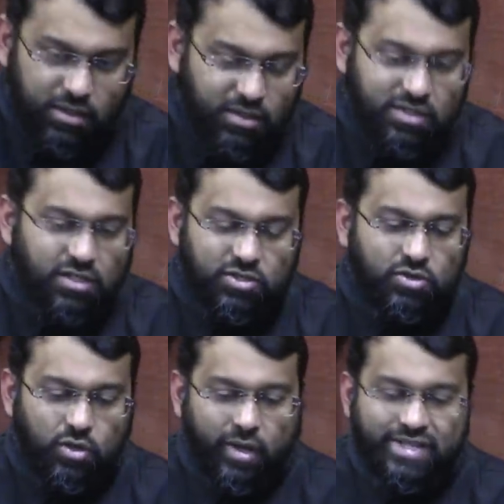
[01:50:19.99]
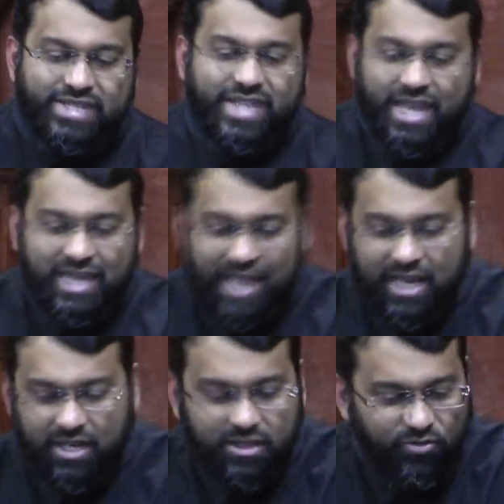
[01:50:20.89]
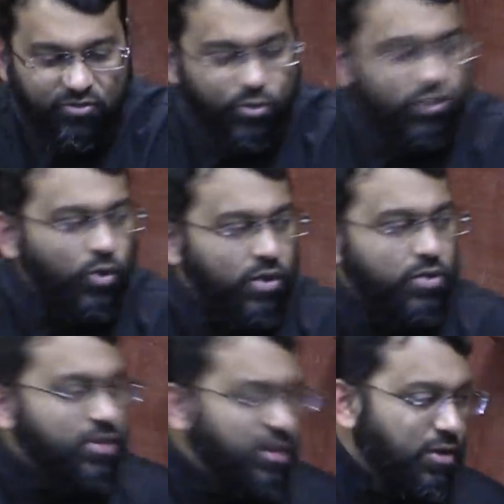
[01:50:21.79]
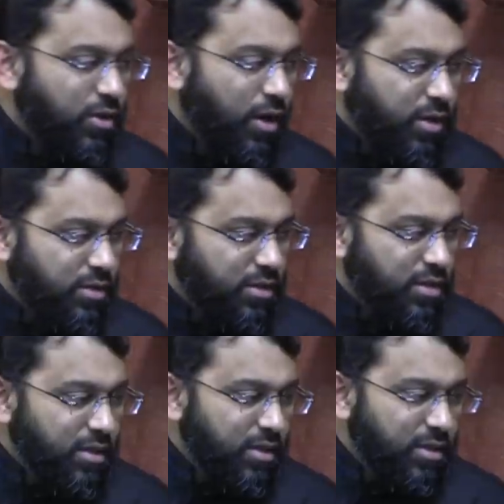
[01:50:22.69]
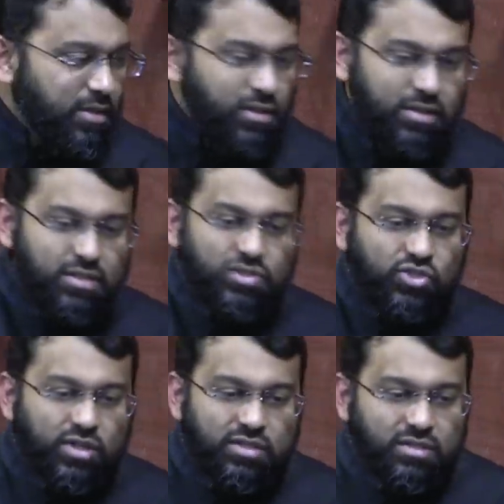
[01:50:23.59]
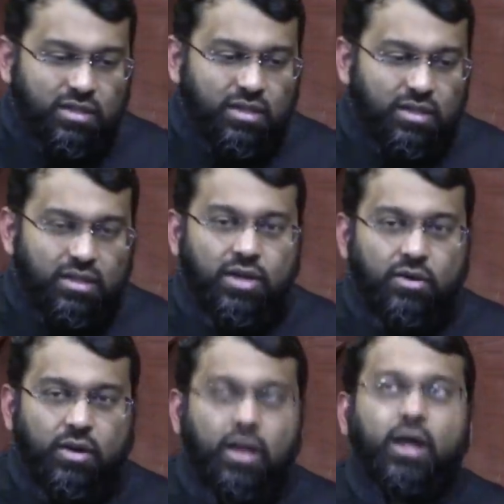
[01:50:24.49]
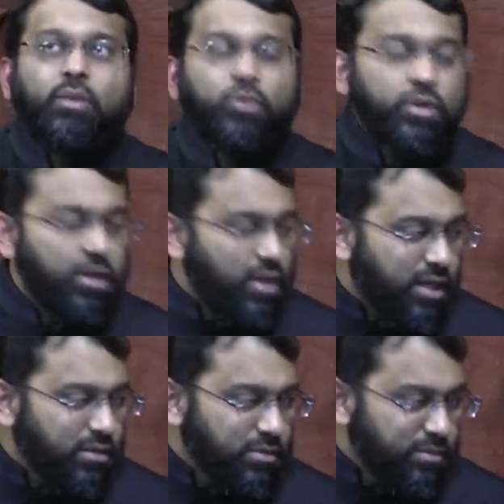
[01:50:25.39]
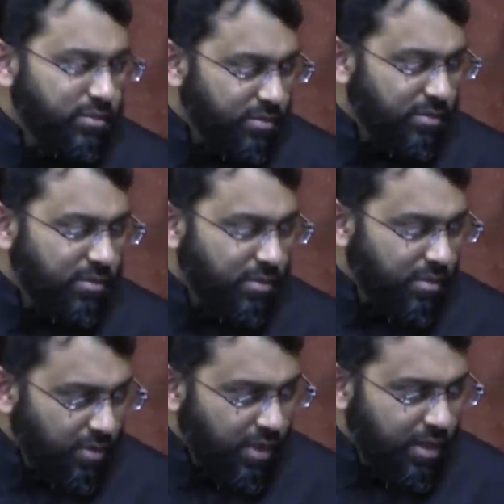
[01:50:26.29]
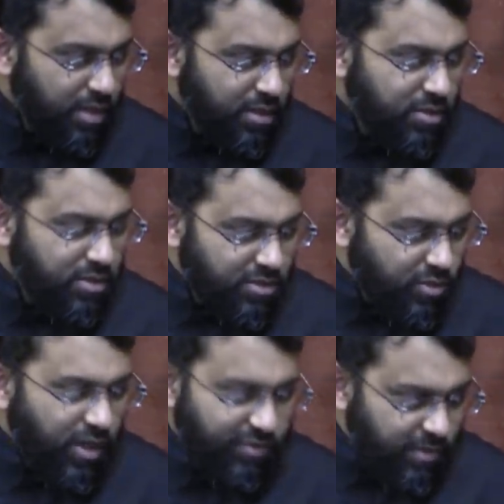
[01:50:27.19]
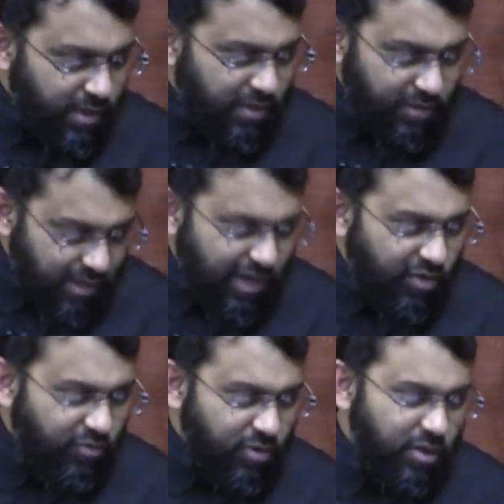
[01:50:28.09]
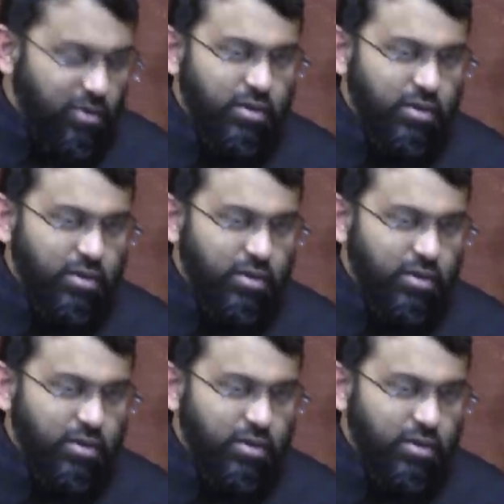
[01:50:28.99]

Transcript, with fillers: This is not dedicating the food to other than God. This is just their alhamdulillah, right? This we have to be careful here.